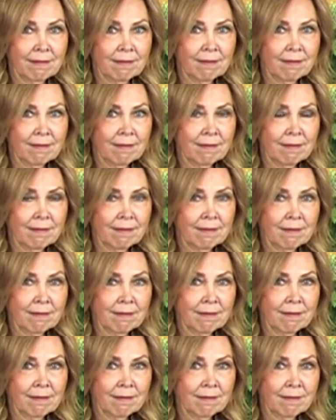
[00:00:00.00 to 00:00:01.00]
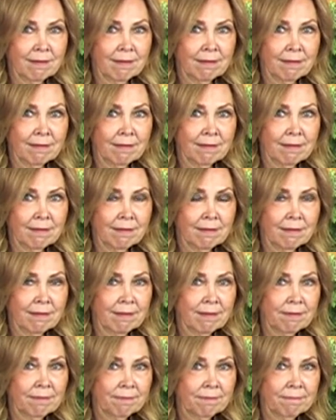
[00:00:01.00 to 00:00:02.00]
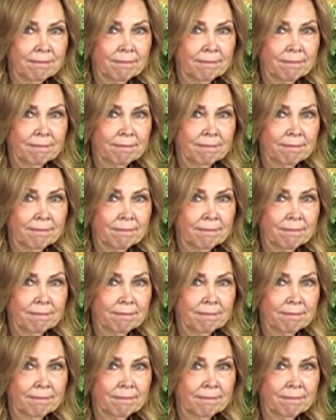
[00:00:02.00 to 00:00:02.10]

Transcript: [no speech]